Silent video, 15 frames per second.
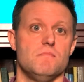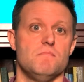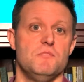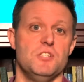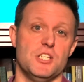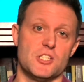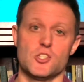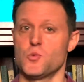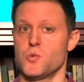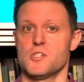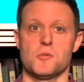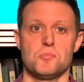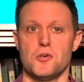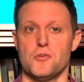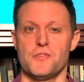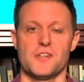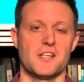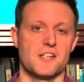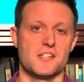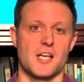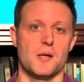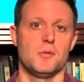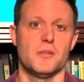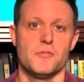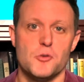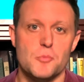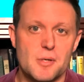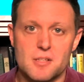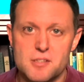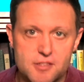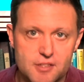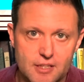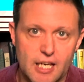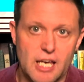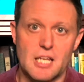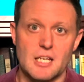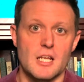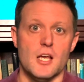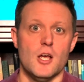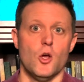Jesus was the perfect example of humility, and